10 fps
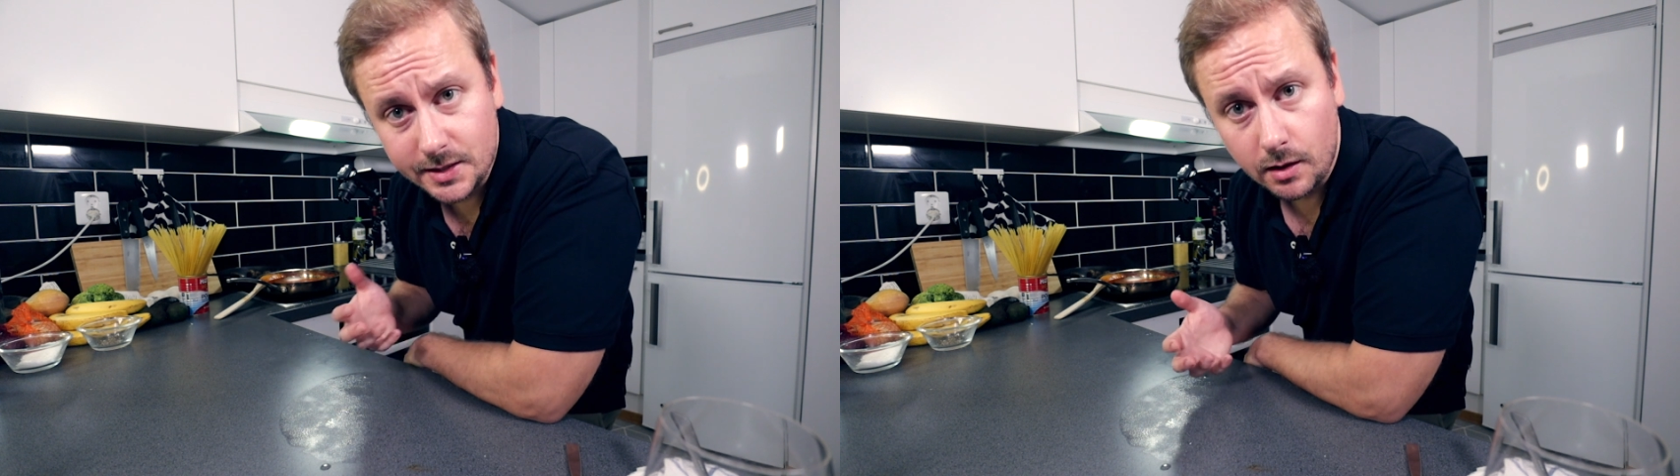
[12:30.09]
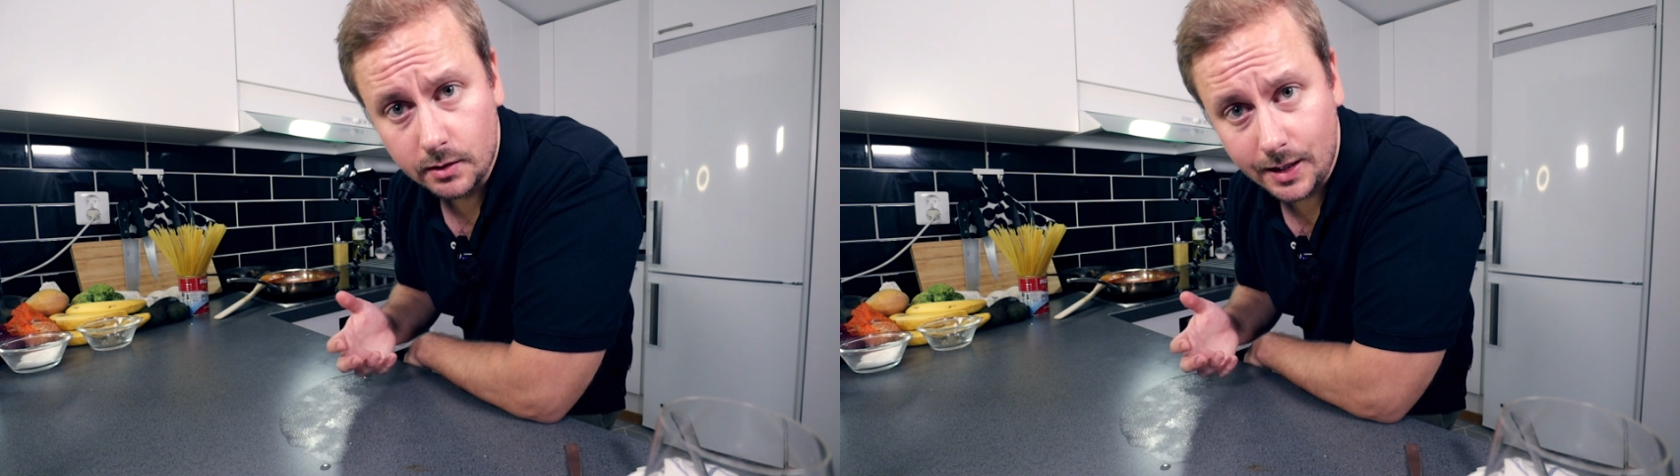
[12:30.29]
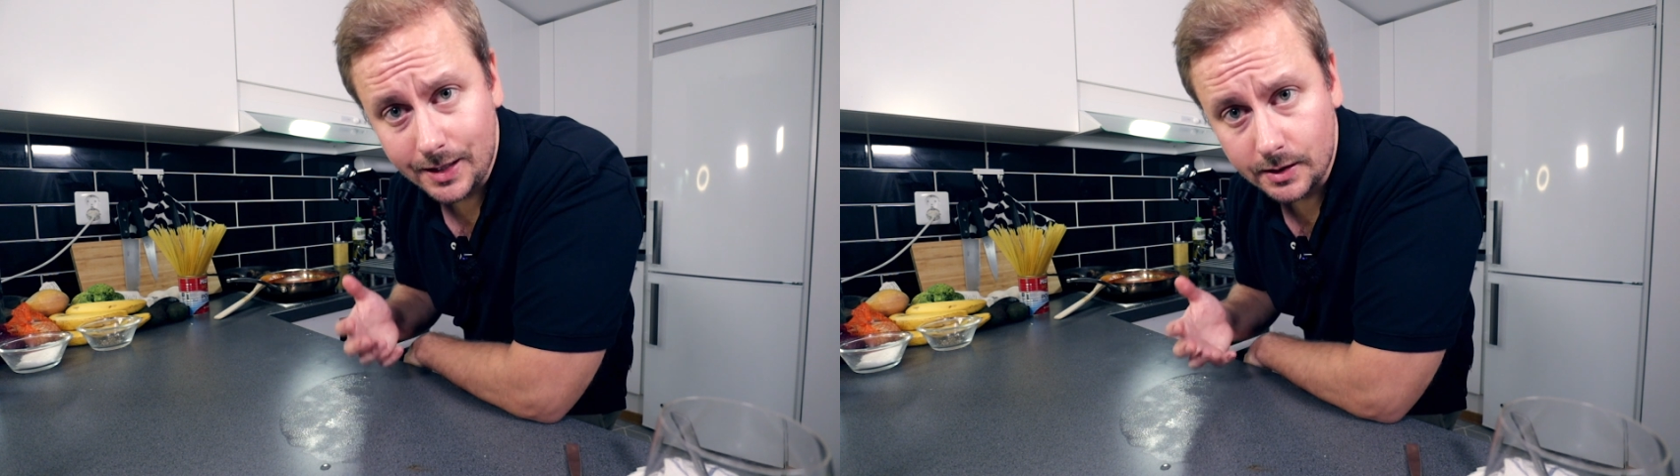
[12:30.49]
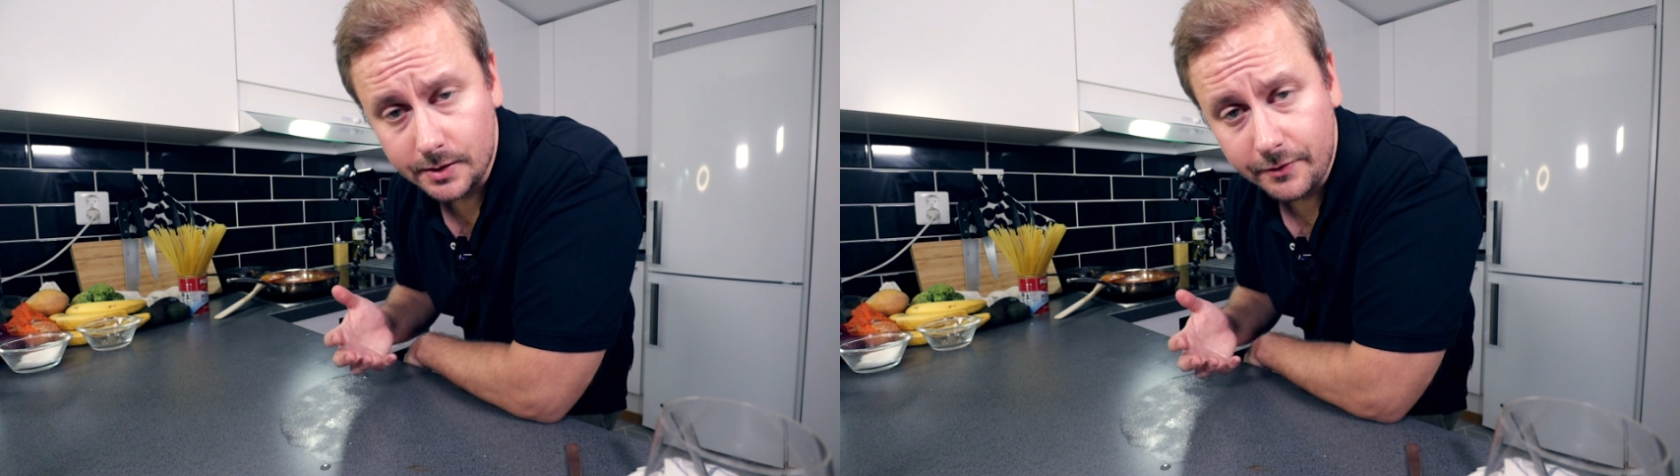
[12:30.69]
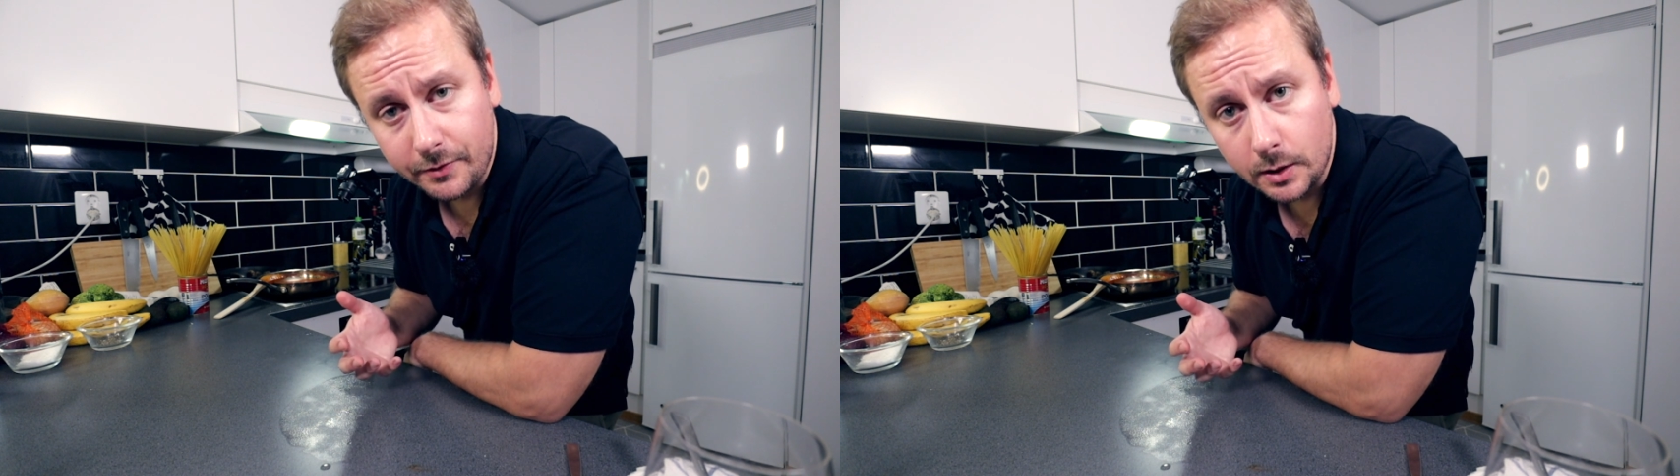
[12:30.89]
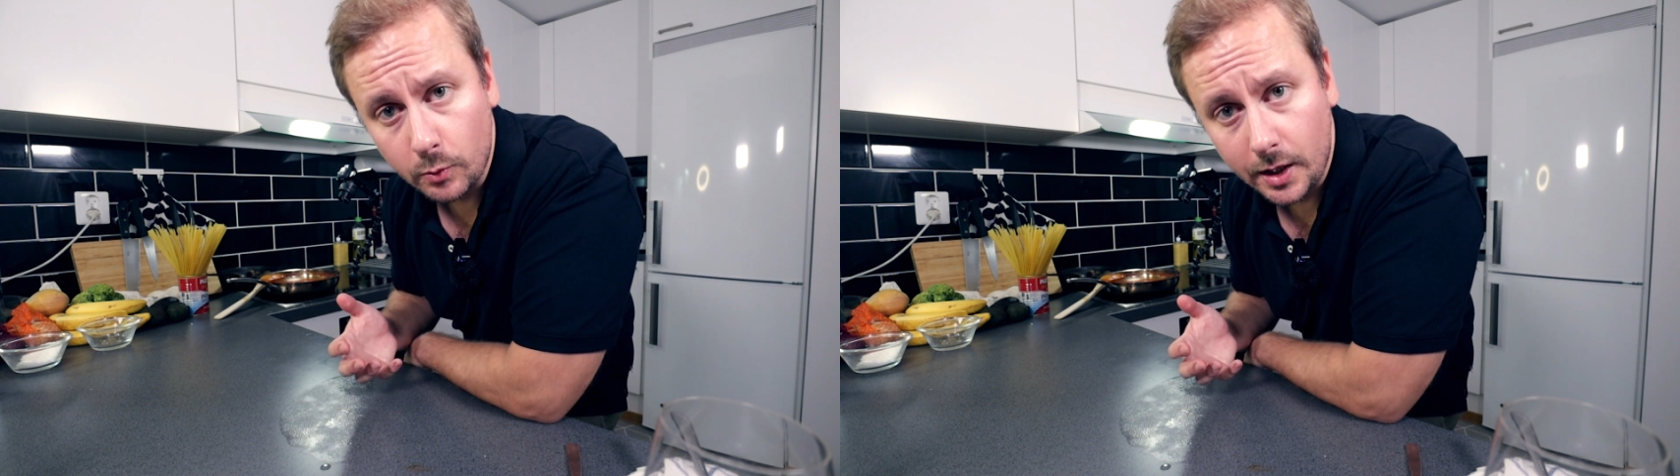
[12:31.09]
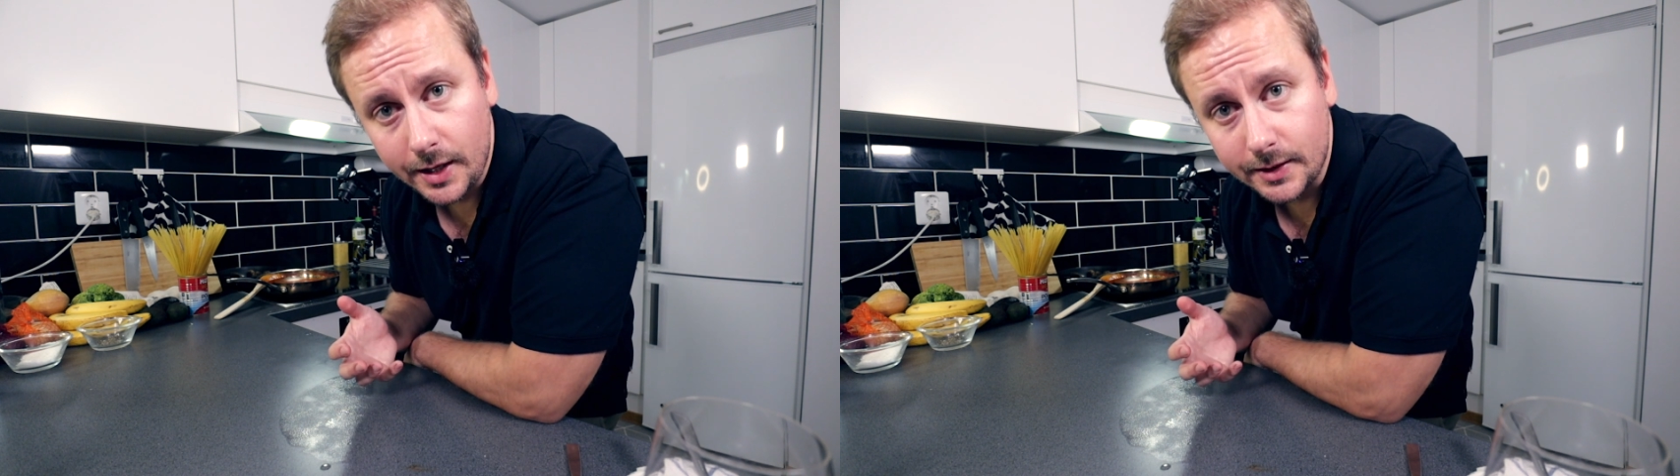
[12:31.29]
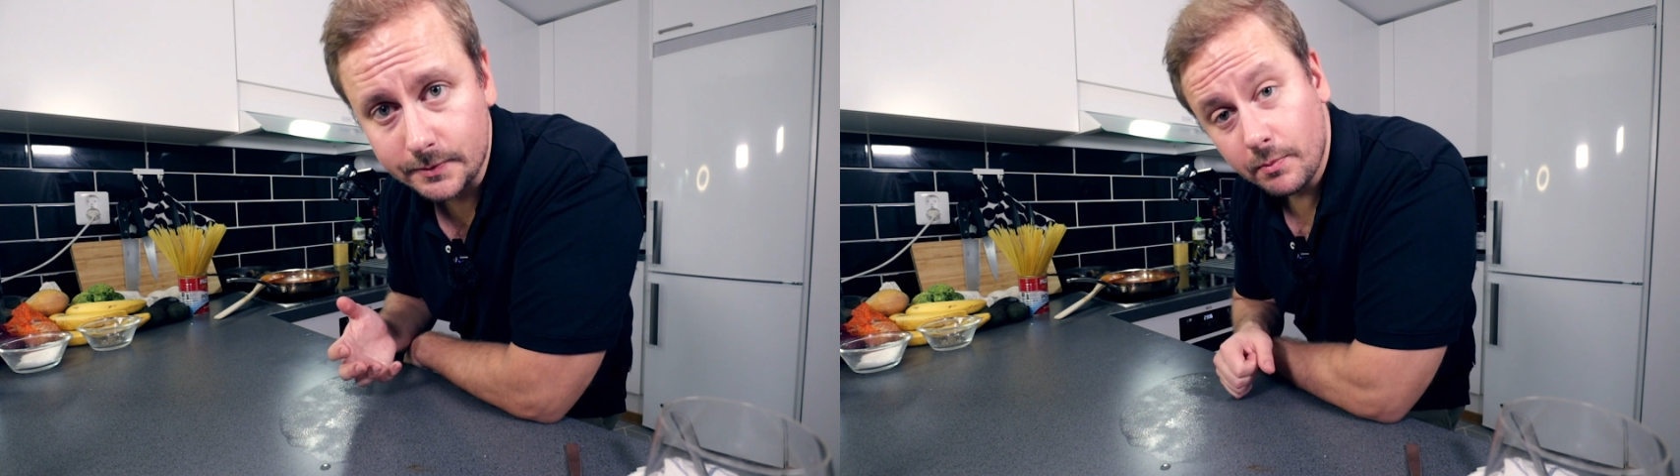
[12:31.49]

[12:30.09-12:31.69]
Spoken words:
salt a little different way,